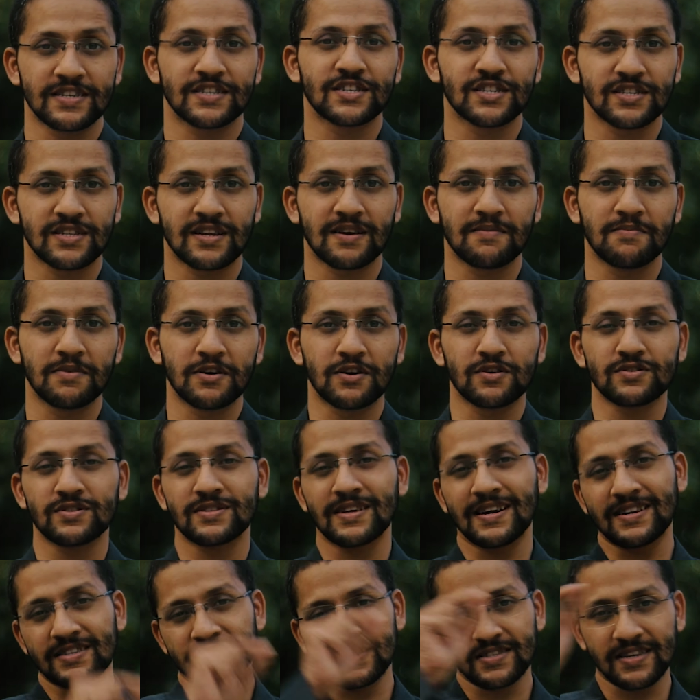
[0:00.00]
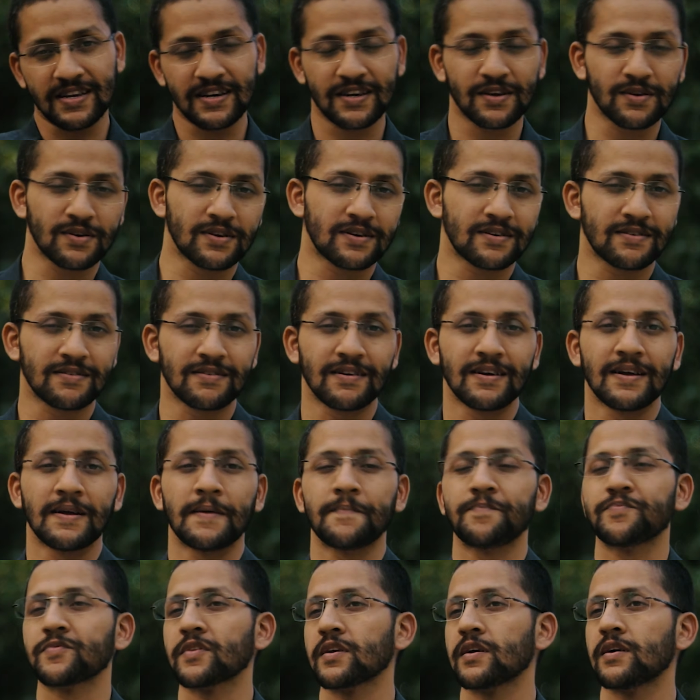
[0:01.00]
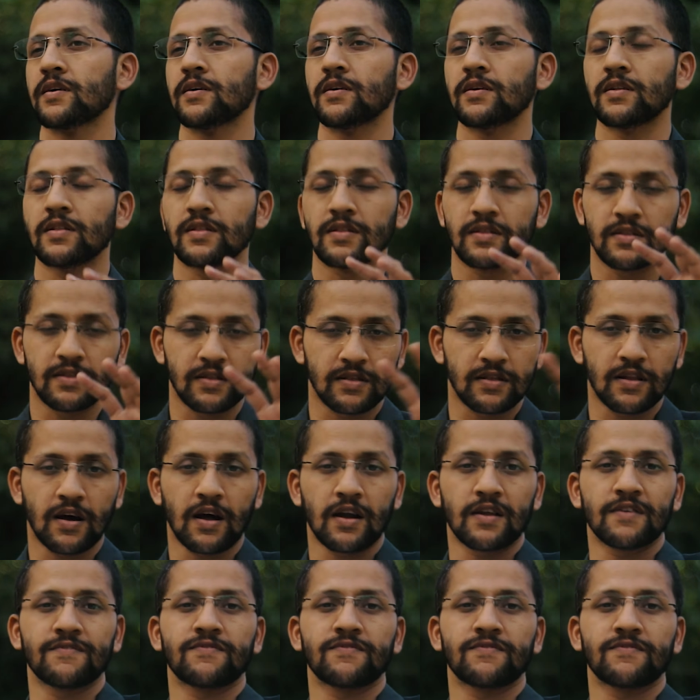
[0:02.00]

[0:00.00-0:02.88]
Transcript: nakshatra because they are circular. Lot